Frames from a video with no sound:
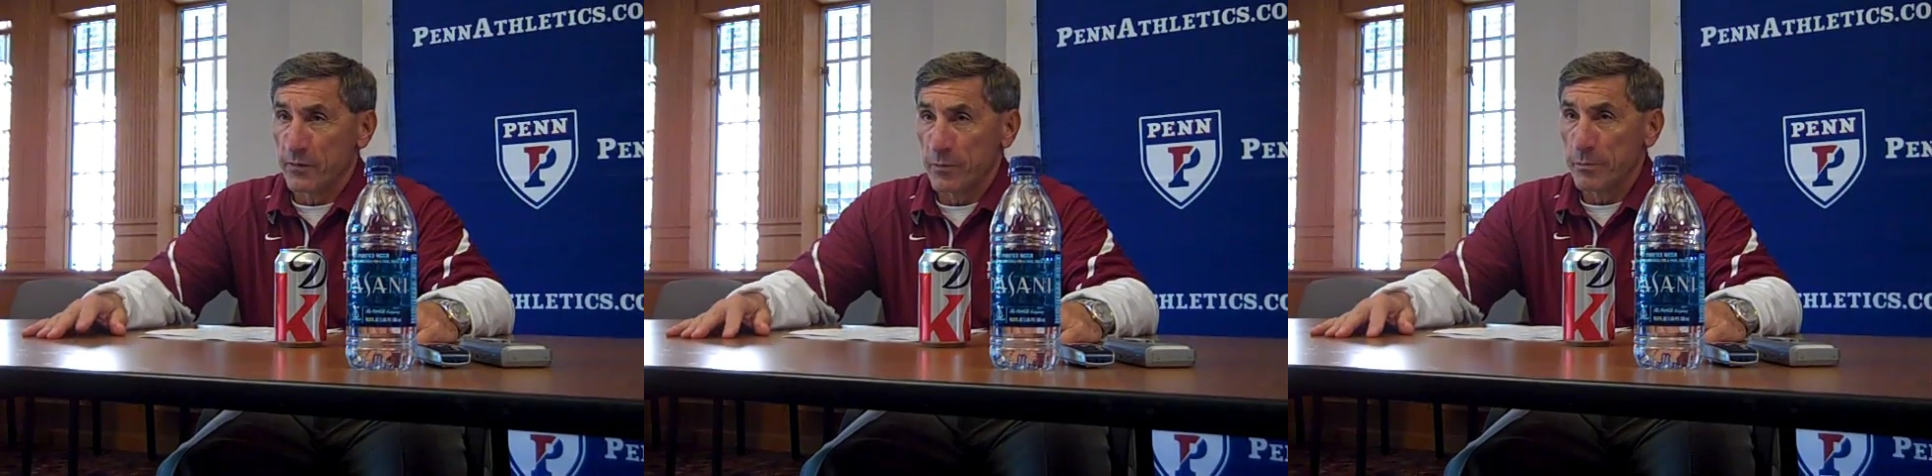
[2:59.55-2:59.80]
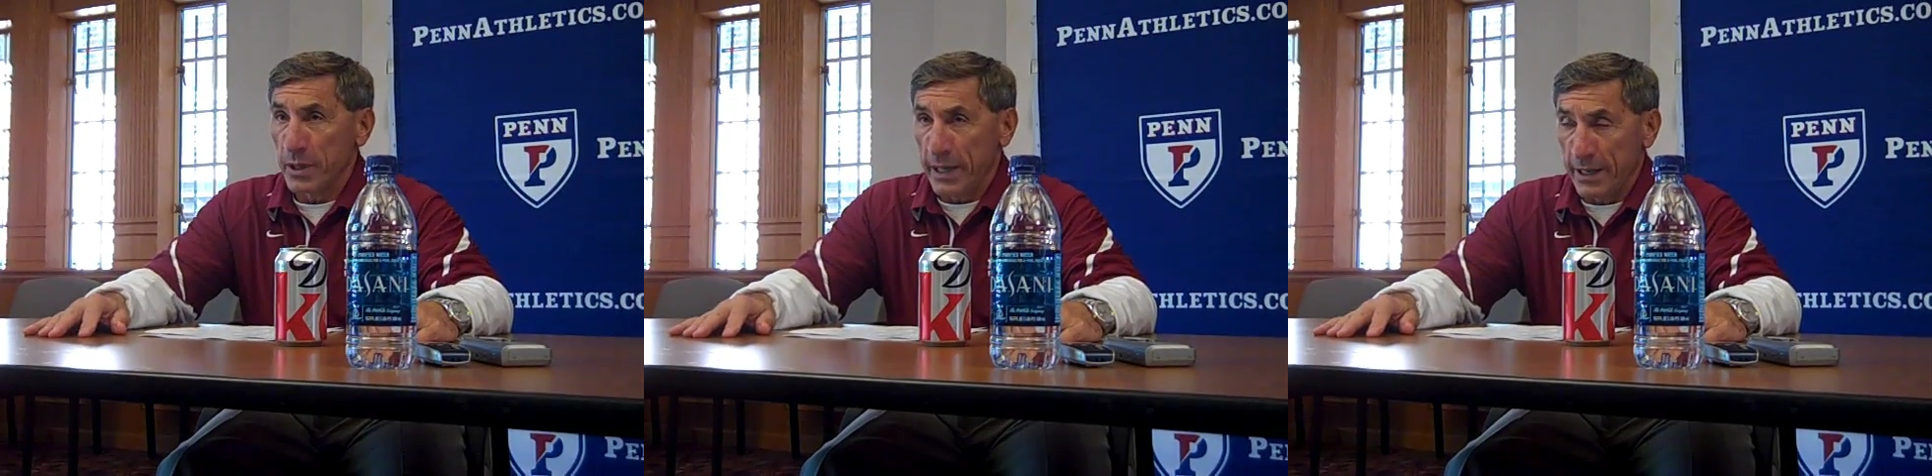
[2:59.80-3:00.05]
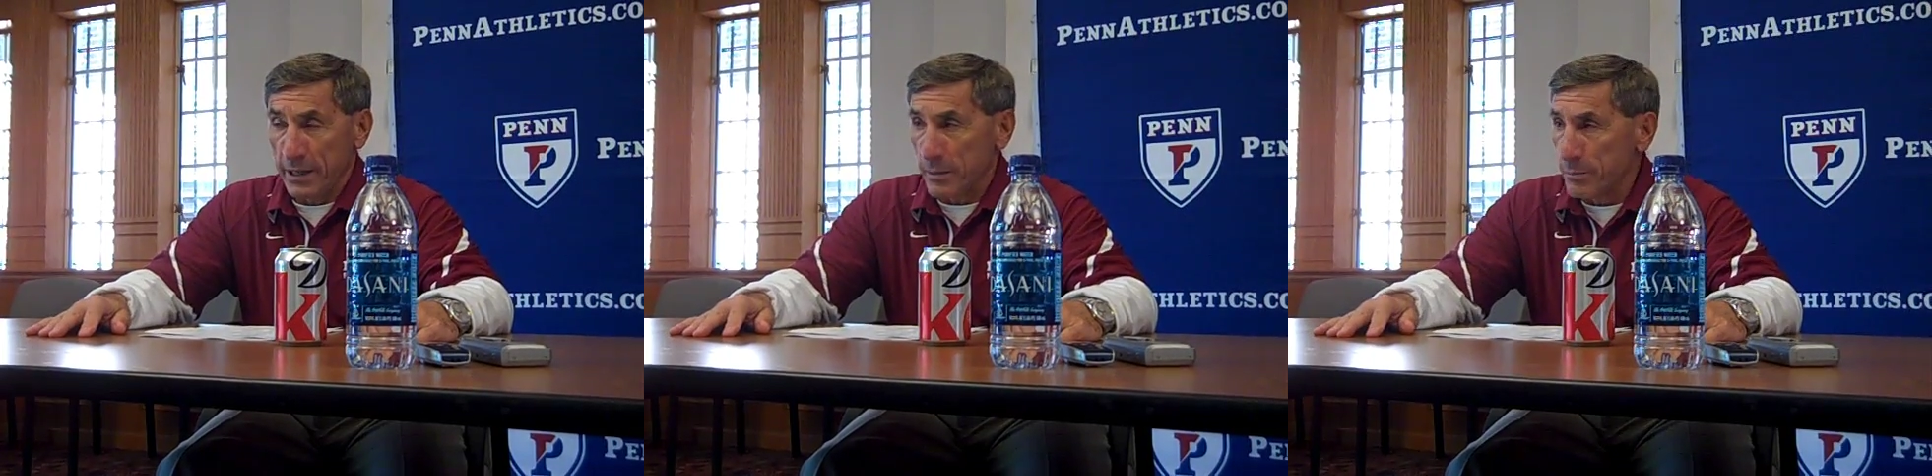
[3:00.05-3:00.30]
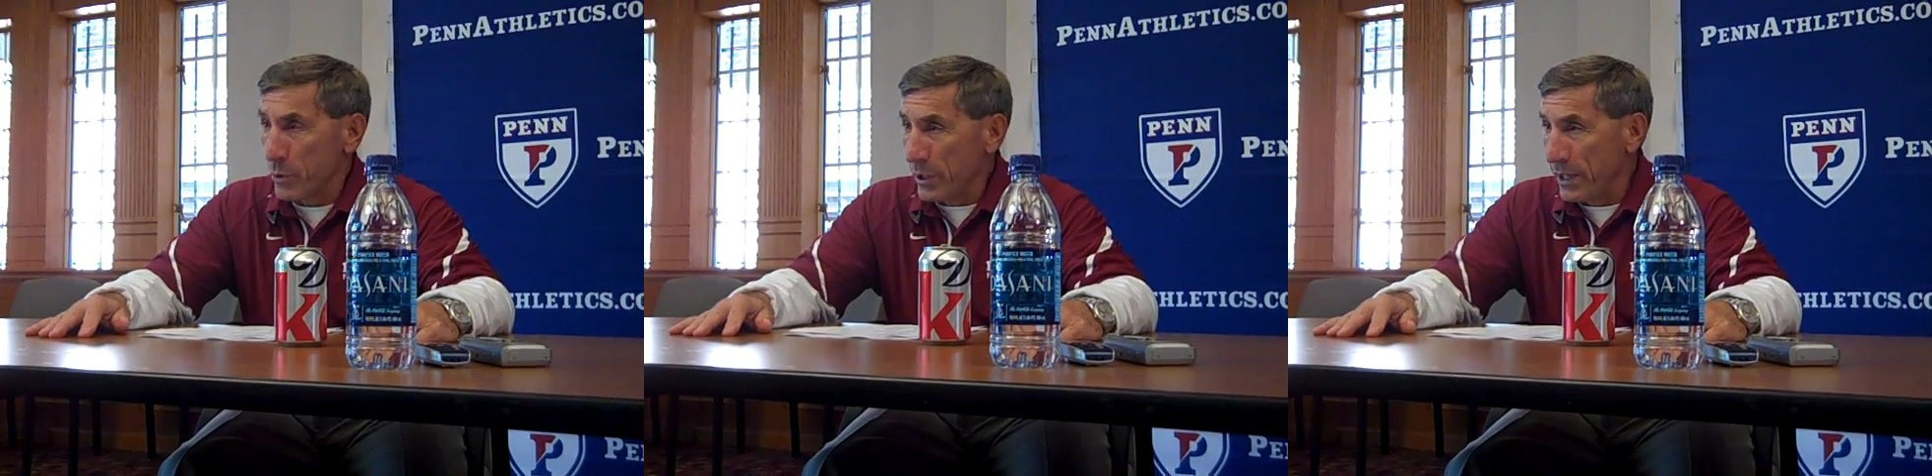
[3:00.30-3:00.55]
from playing
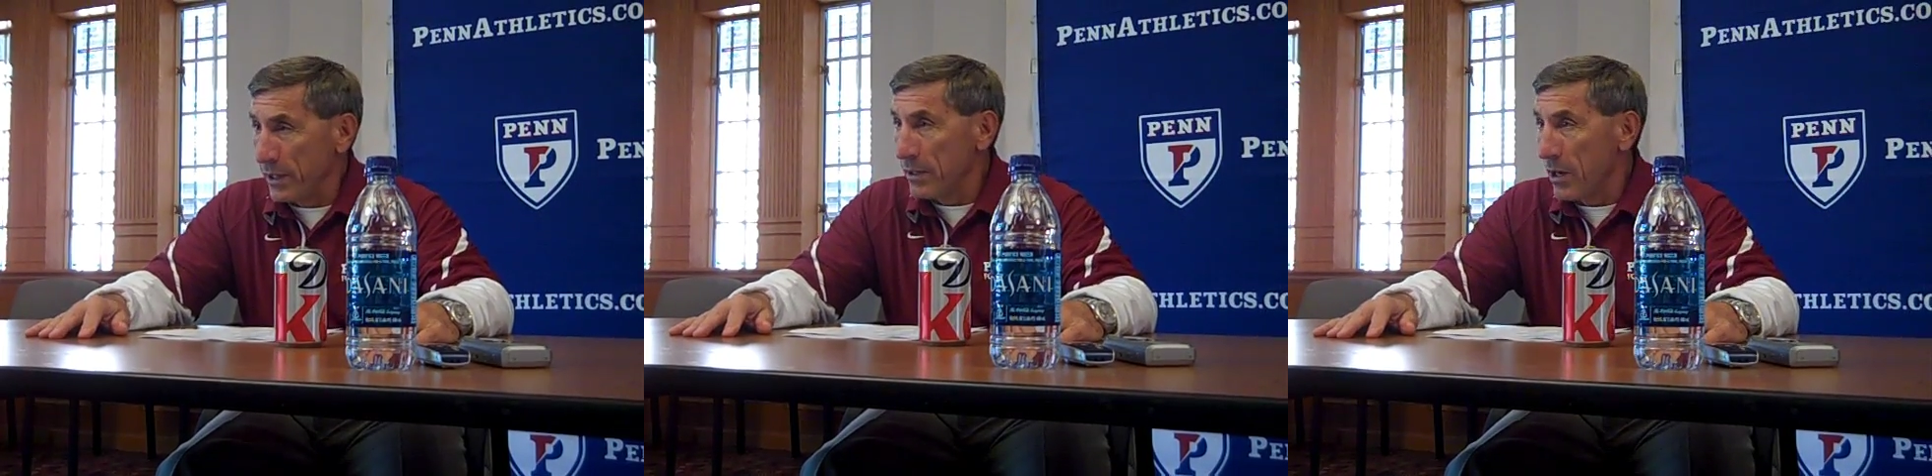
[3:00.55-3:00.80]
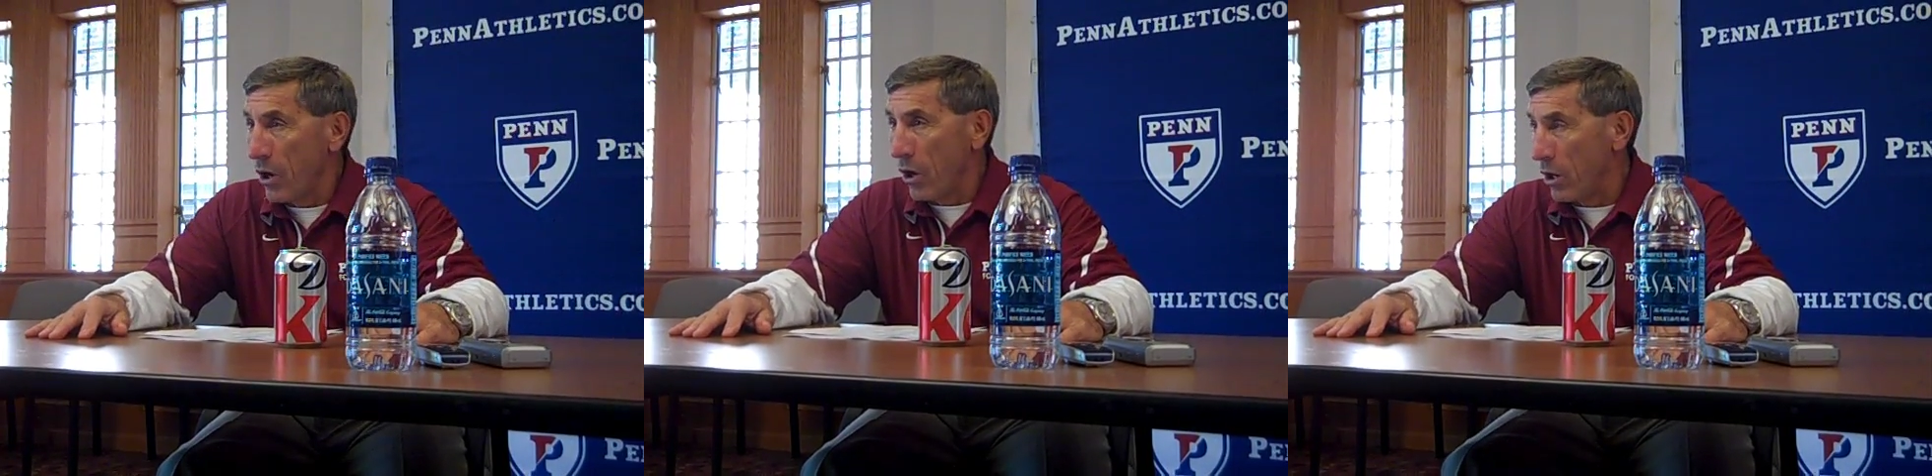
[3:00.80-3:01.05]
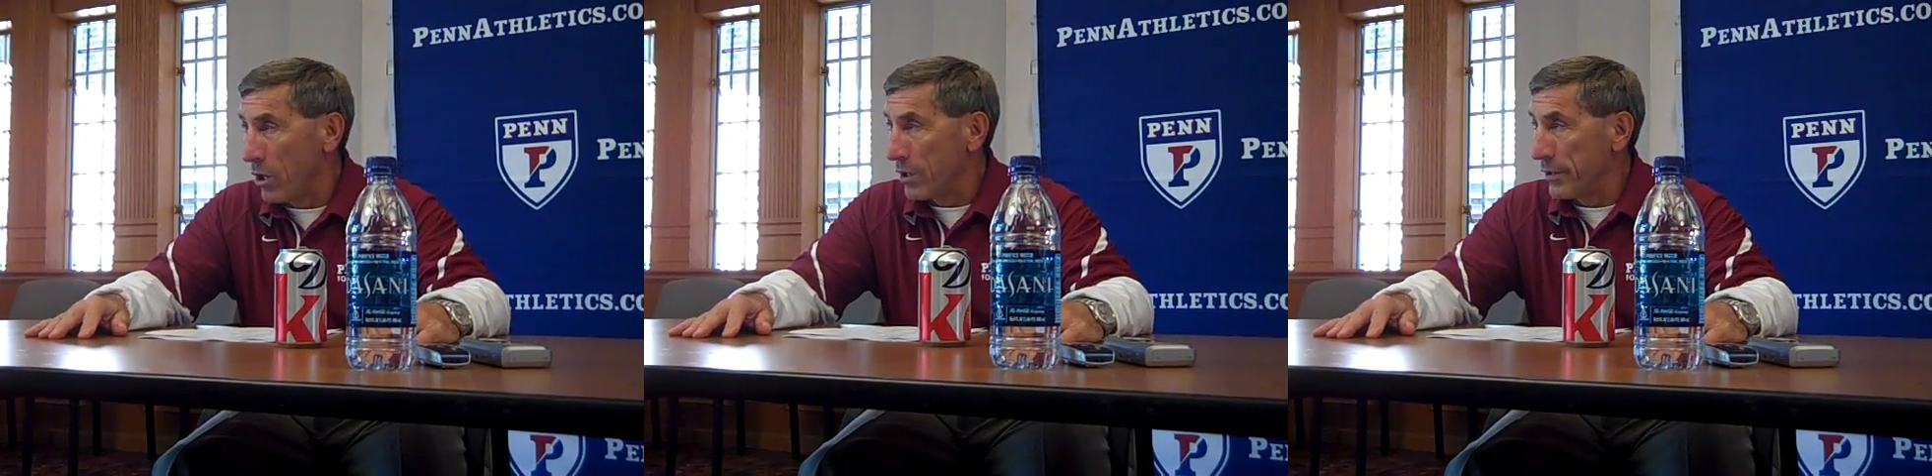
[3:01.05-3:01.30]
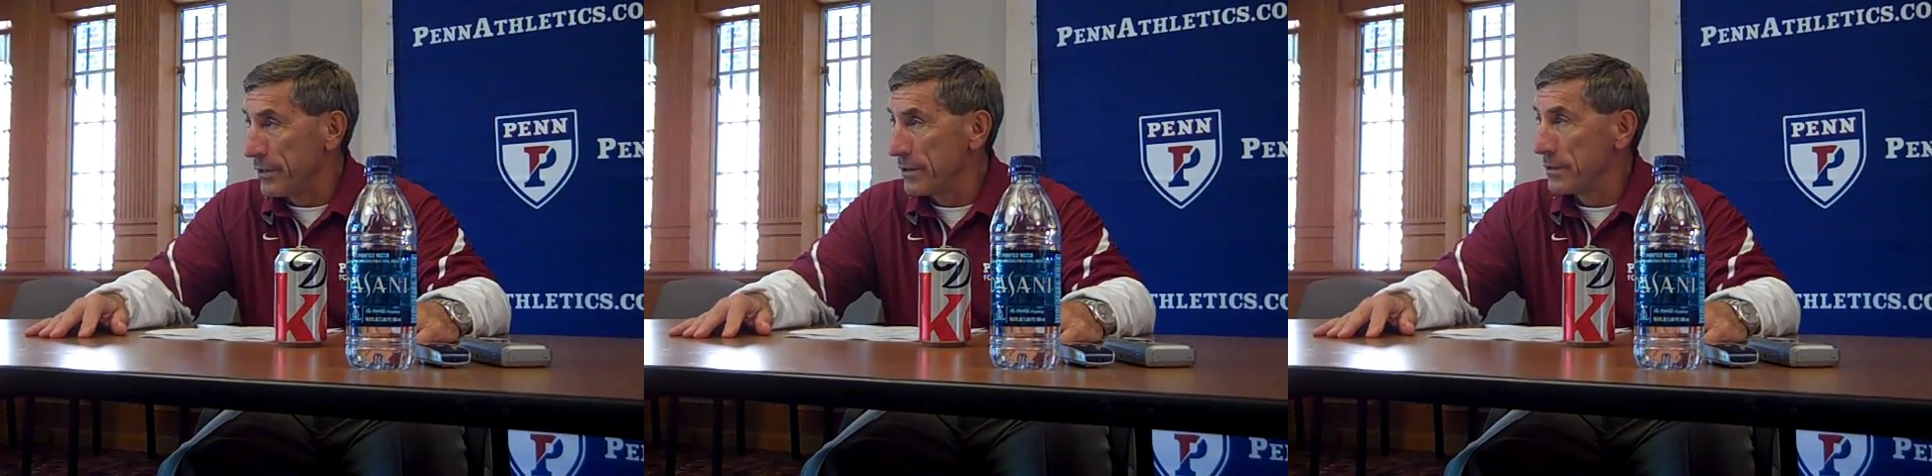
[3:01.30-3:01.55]
a pretty
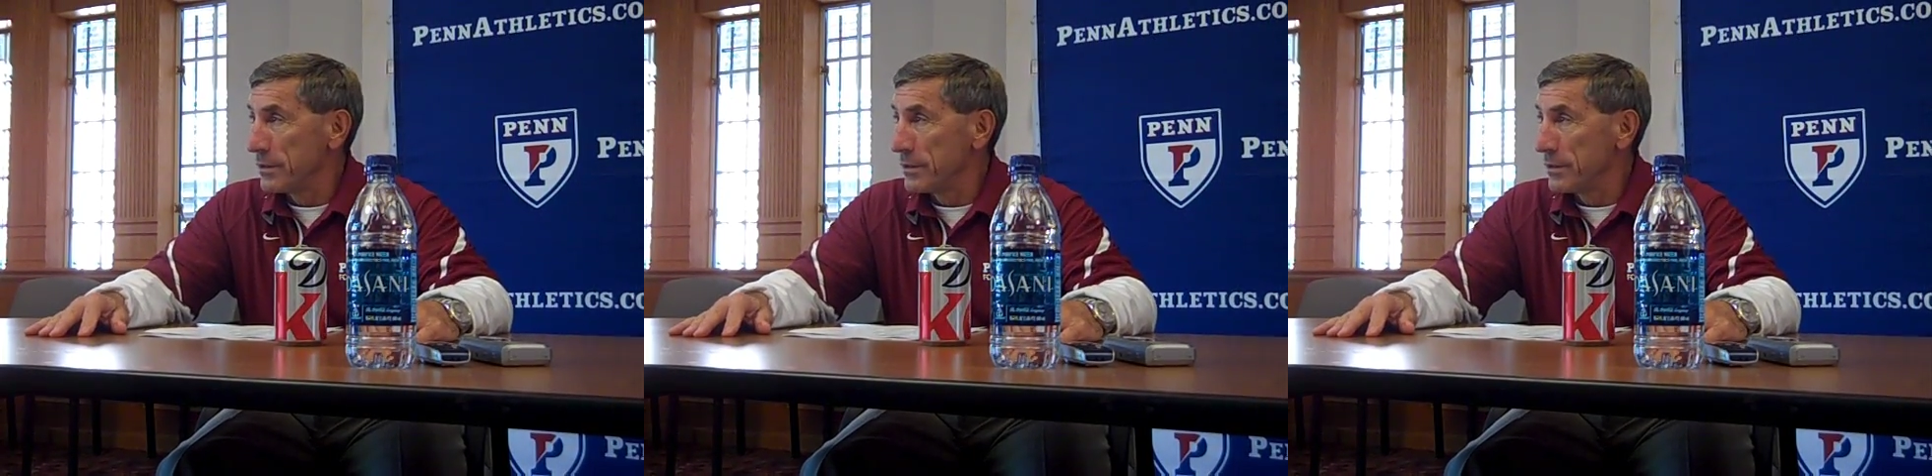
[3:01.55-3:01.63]
hard